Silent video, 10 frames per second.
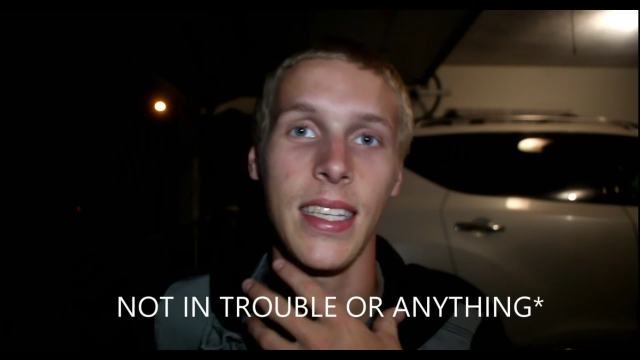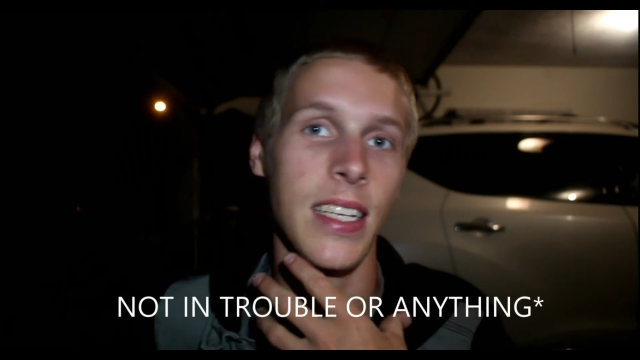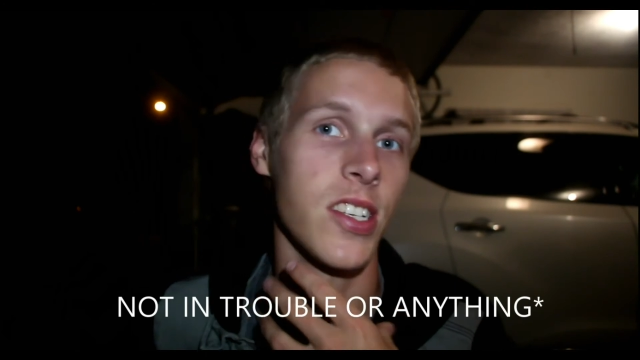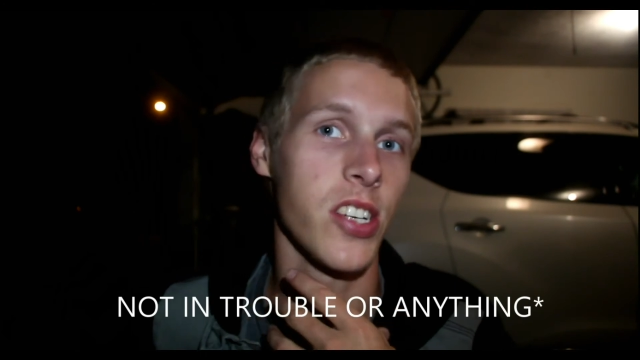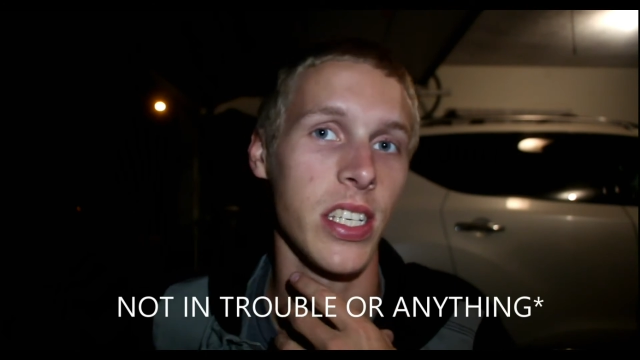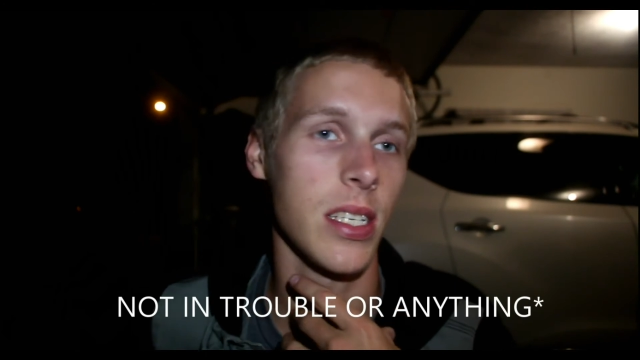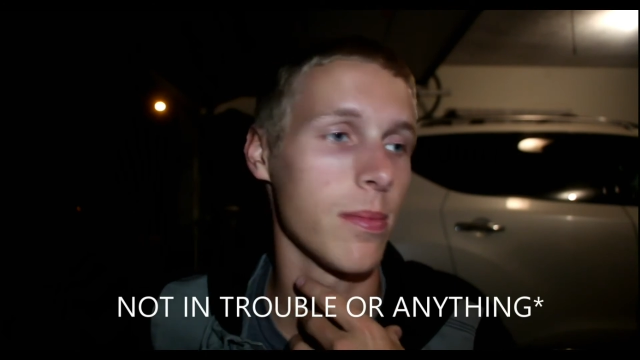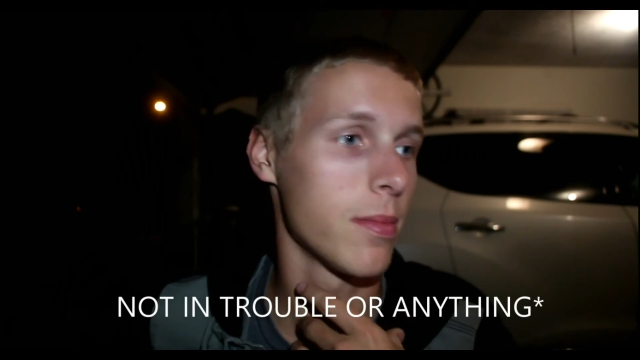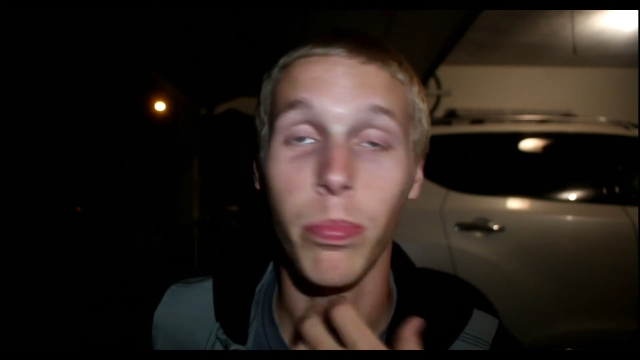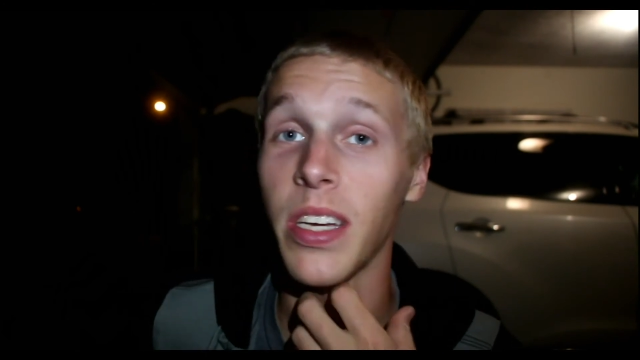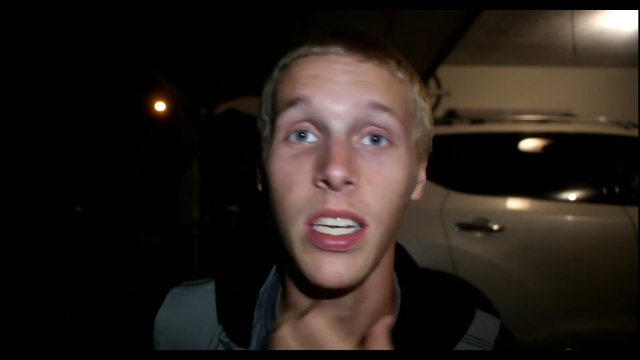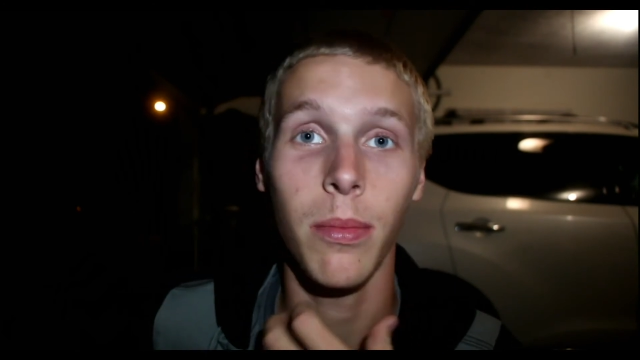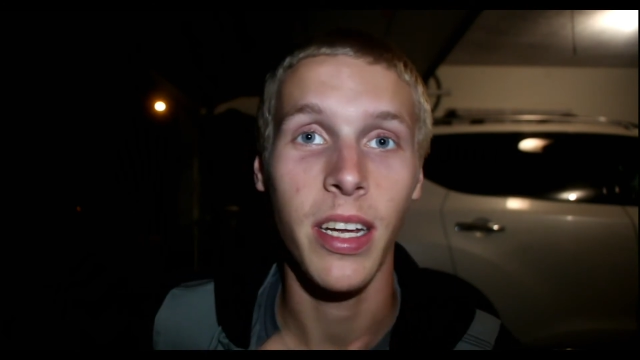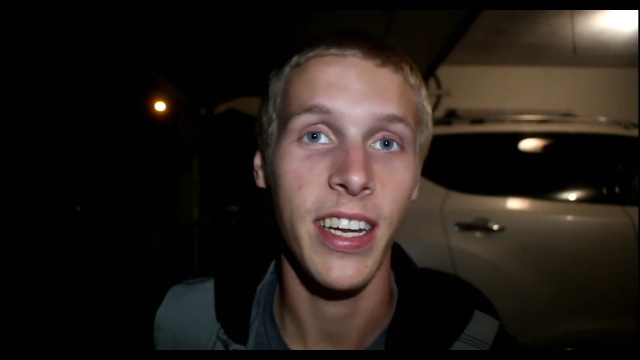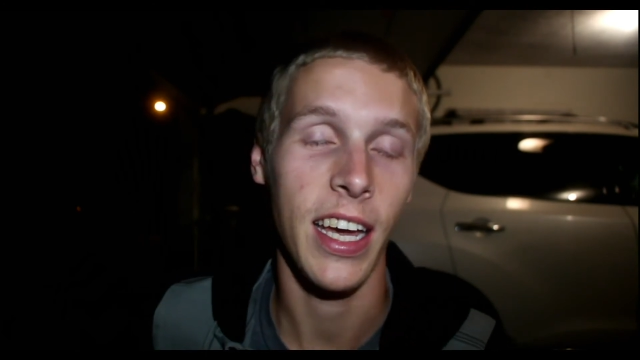it's just
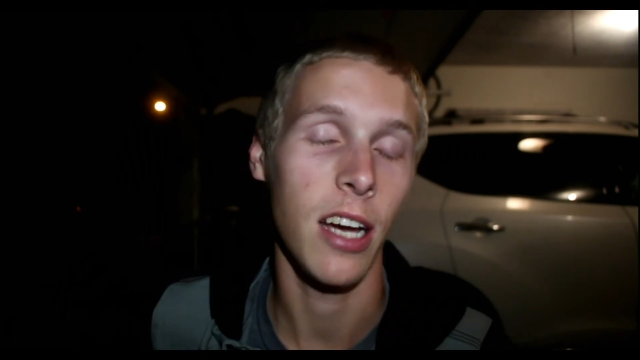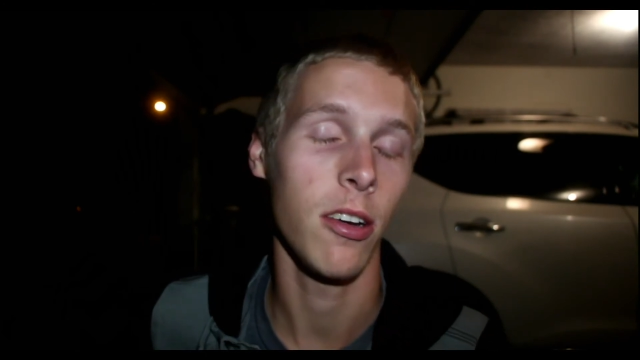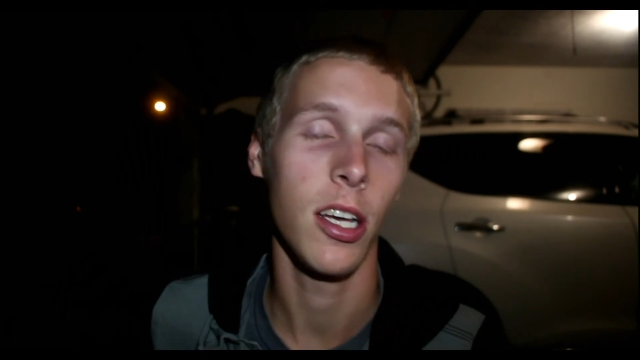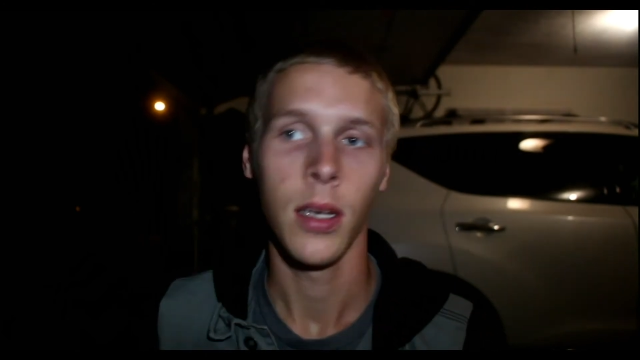beating me down.